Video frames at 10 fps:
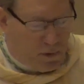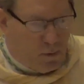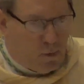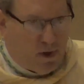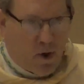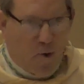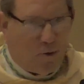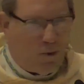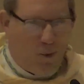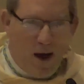we know
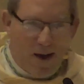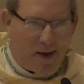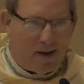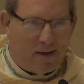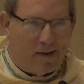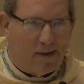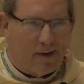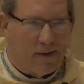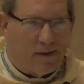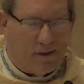the way.
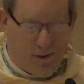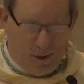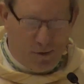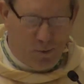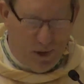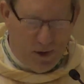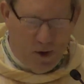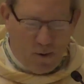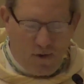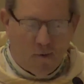He says, we
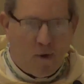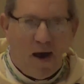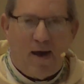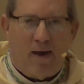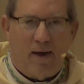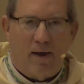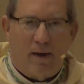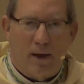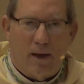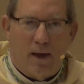know the way.
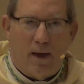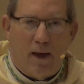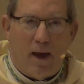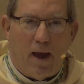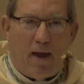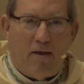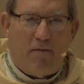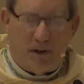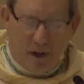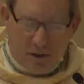And if
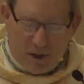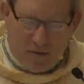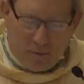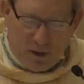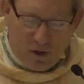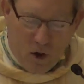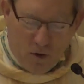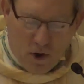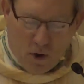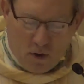we
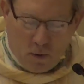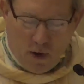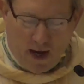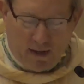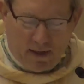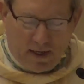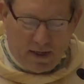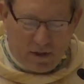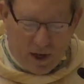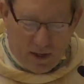don't know the way, then he
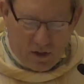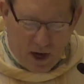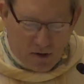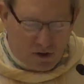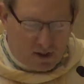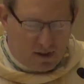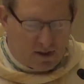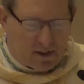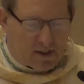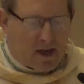tells us, he
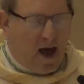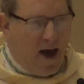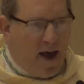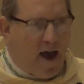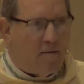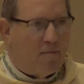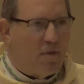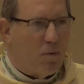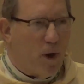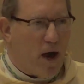says, I am
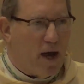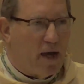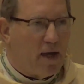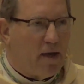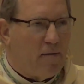the way